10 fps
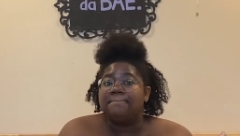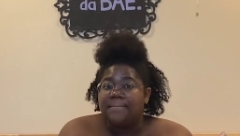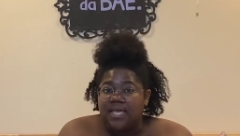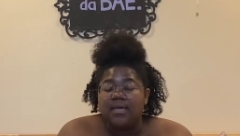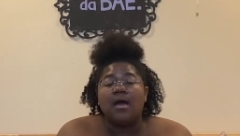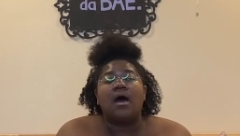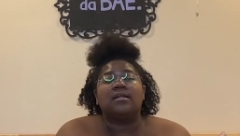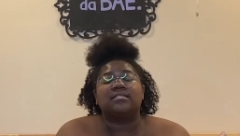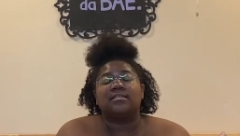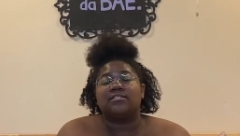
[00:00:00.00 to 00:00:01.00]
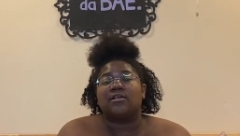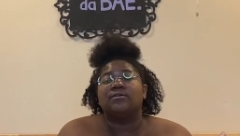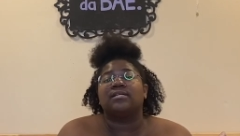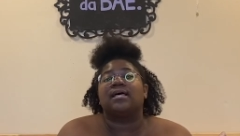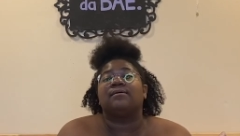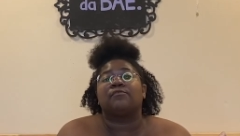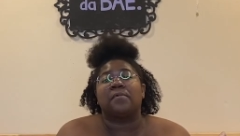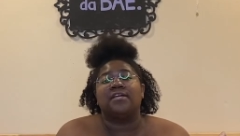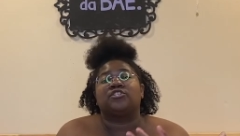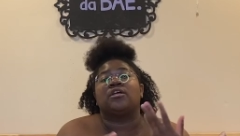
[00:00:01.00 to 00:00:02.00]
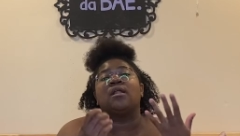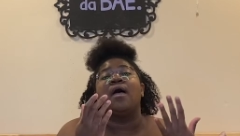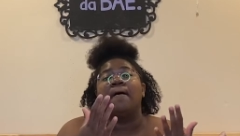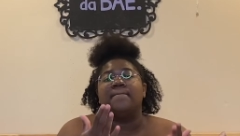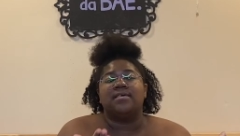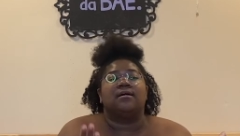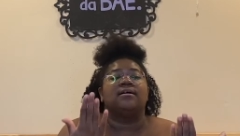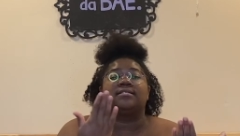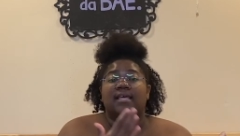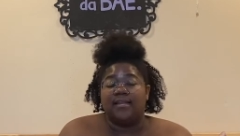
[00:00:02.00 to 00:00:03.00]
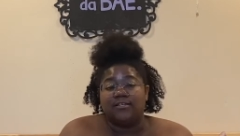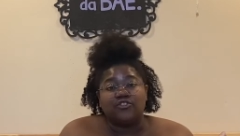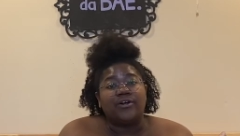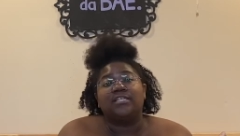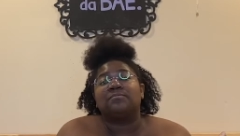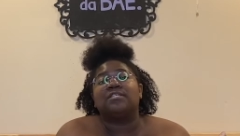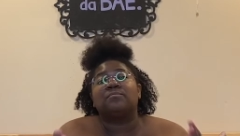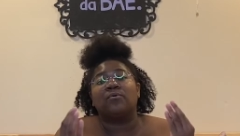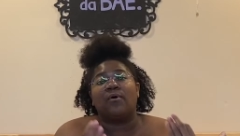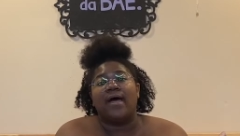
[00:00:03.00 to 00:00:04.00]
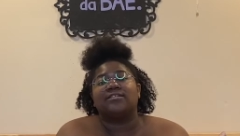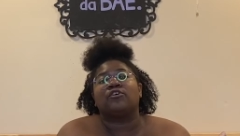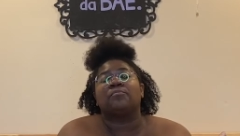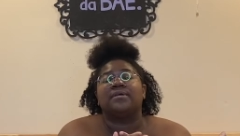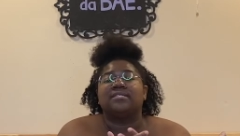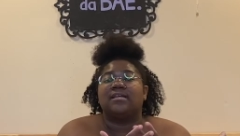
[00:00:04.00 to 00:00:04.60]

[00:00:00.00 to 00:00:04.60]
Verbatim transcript: being honest and disclosing that information because it is transmissible as herpes.